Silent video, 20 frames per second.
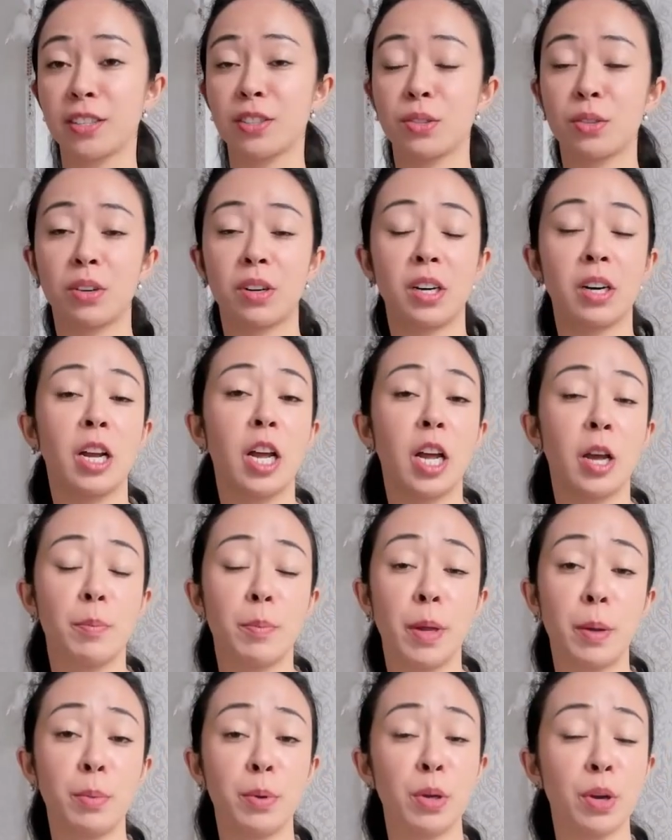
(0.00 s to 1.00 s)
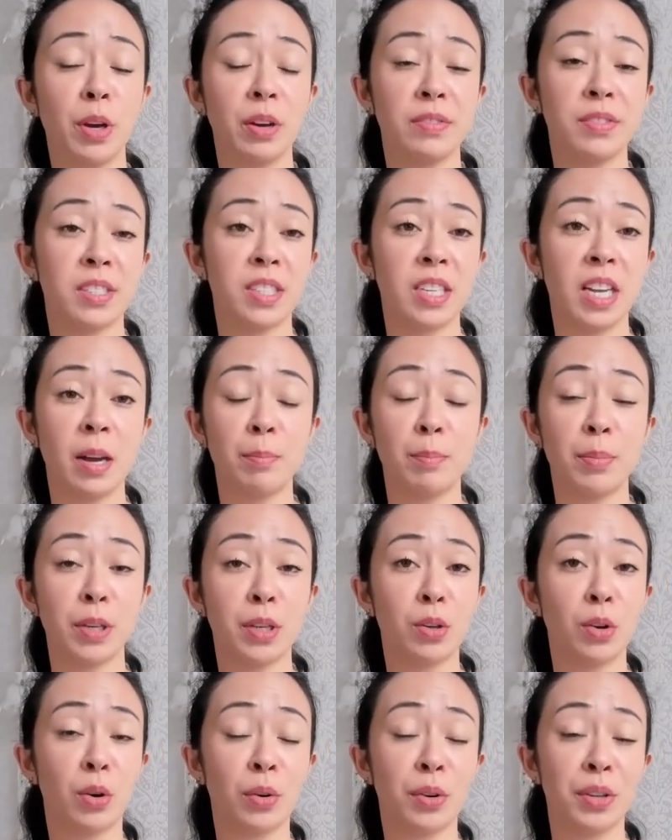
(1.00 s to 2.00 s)
or maybe you have some
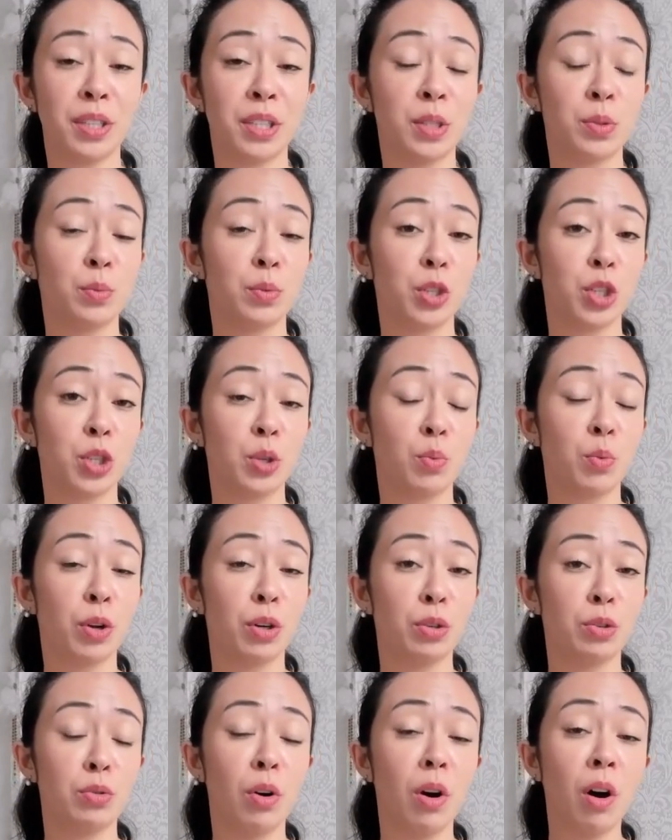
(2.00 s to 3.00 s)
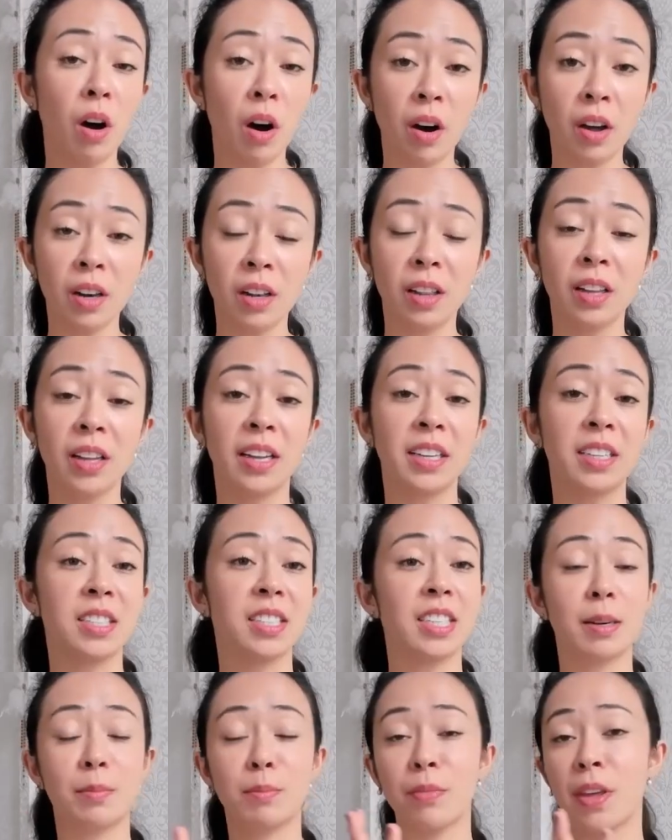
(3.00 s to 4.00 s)
Bitcoins which you want to hodl and
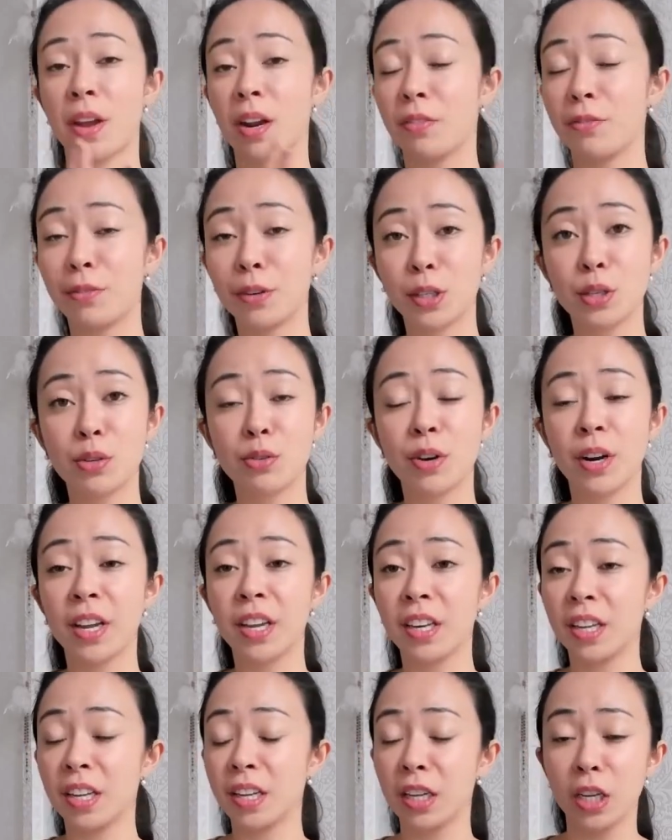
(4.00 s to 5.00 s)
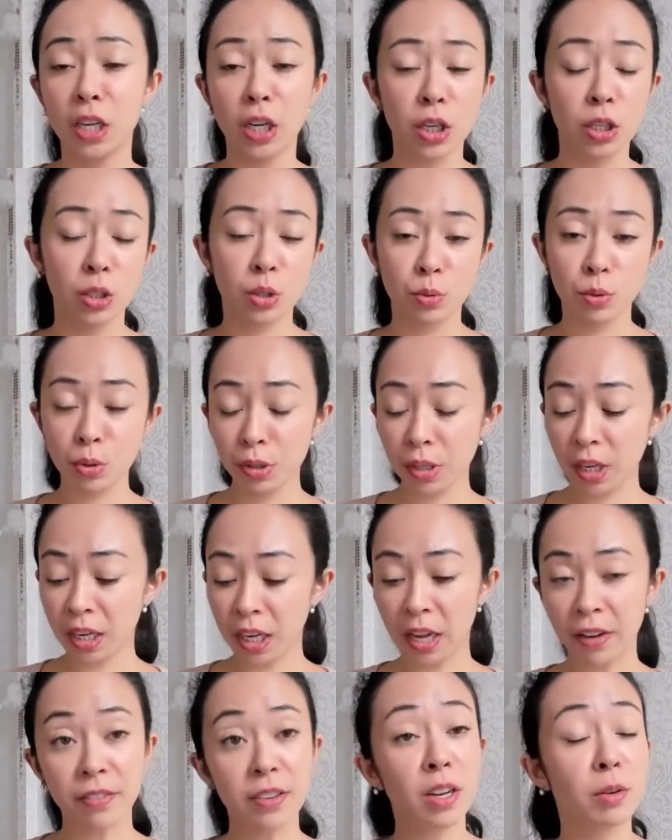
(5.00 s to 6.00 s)
some there for trading. So you can
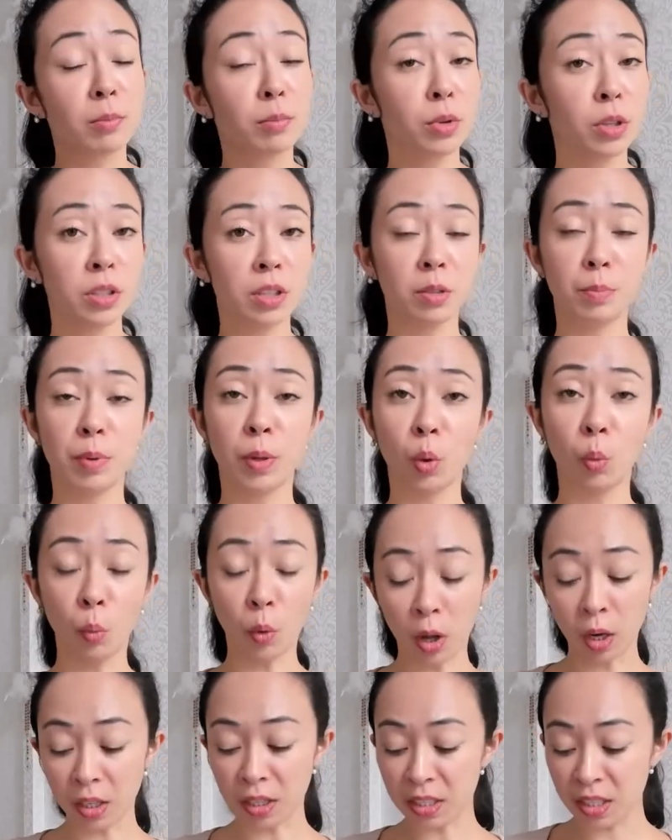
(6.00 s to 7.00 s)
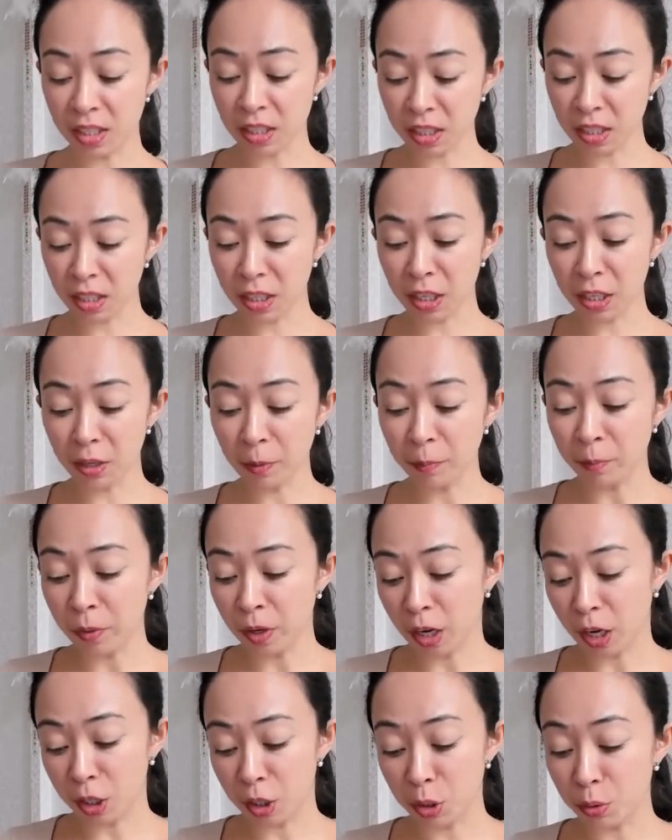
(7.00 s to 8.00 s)
have multiple wallets in here
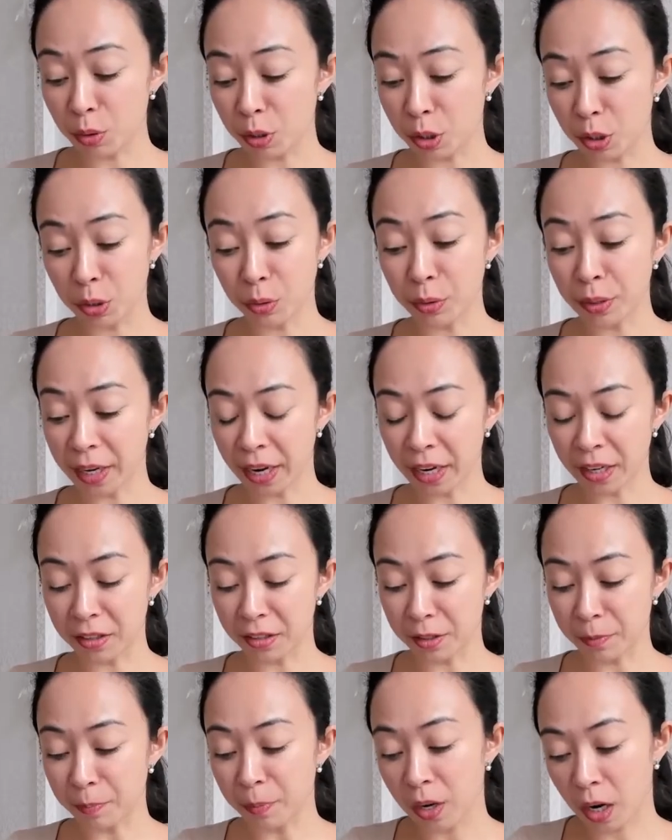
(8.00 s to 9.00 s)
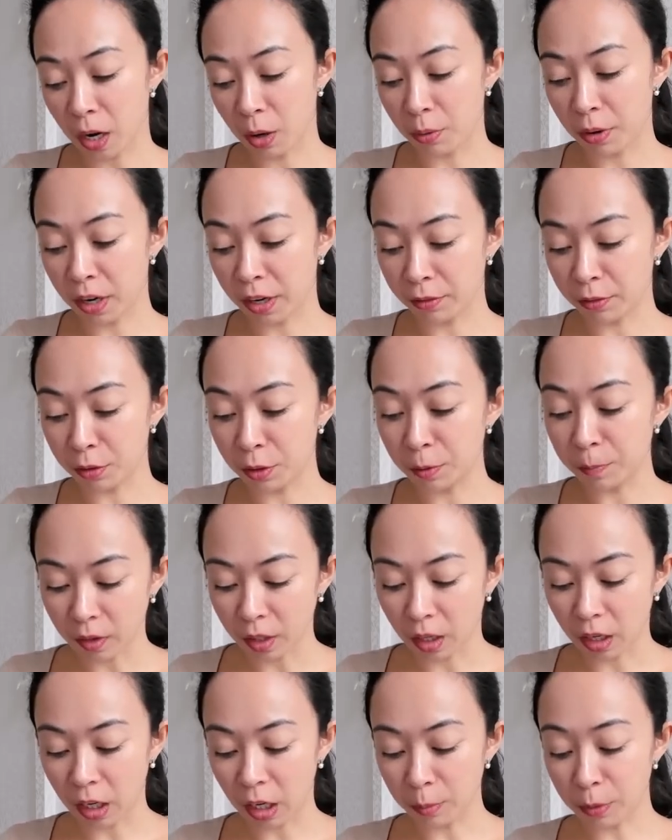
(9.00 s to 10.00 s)
and you could create it. However,
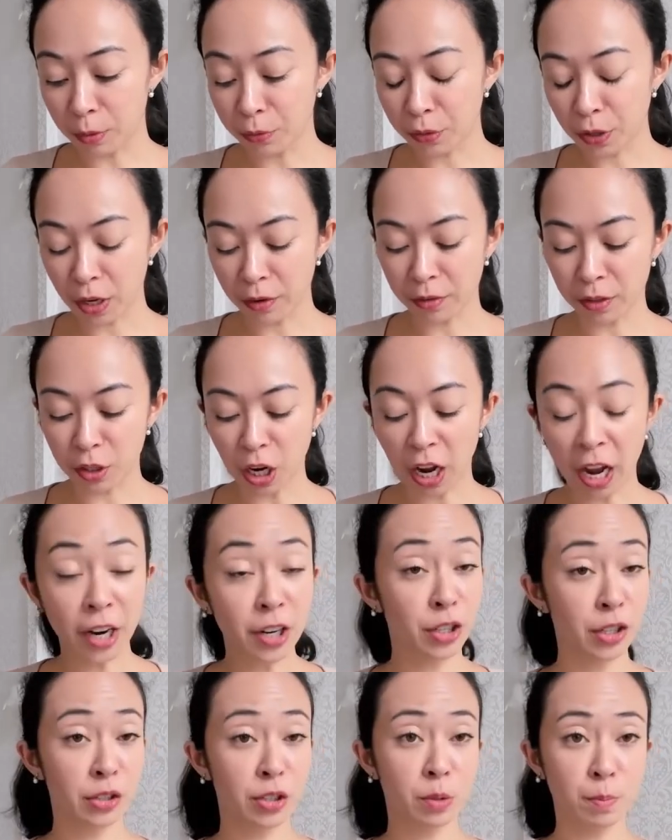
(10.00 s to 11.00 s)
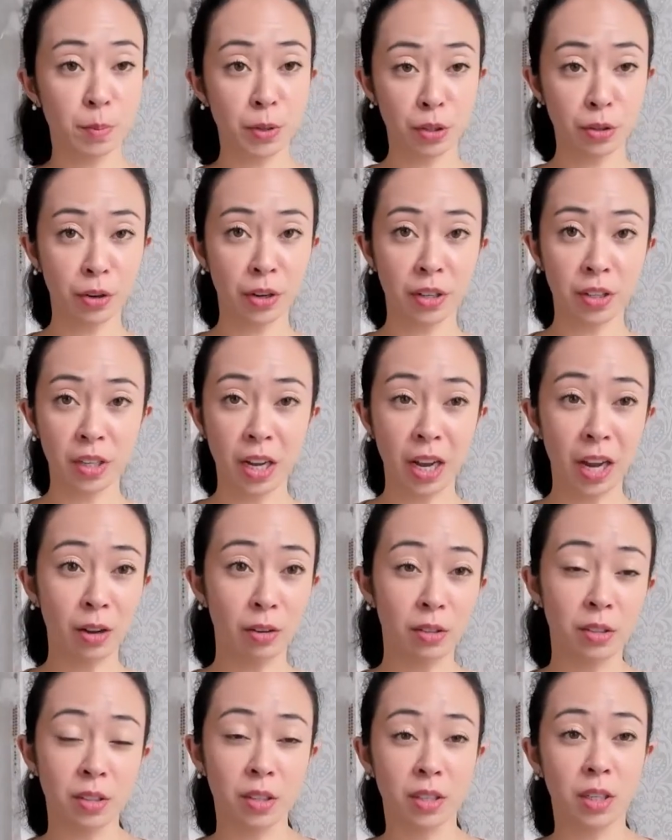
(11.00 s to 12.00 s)
um, if you have an unused Bitcoin
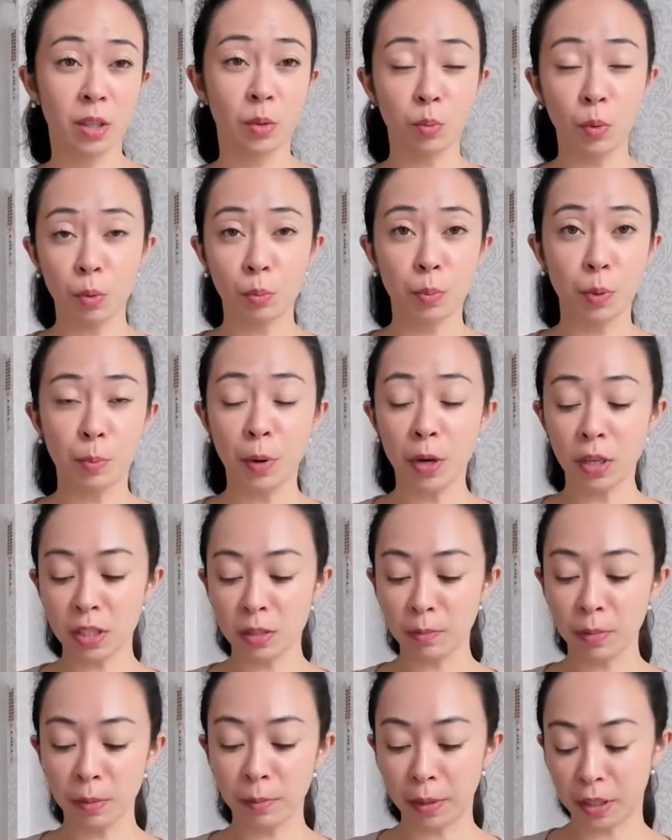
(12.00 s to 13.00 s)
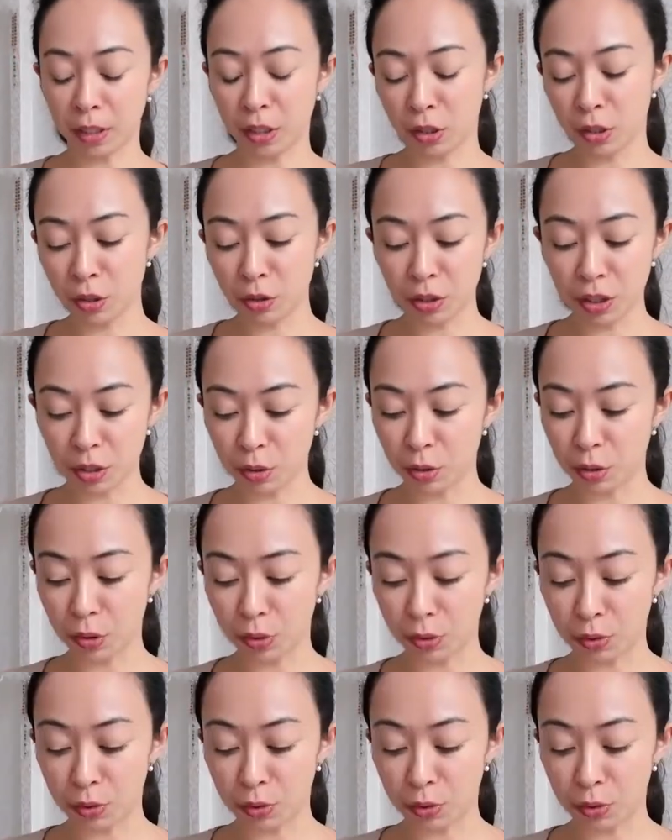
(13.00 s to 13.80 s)
account, it won't be possible, but you need to use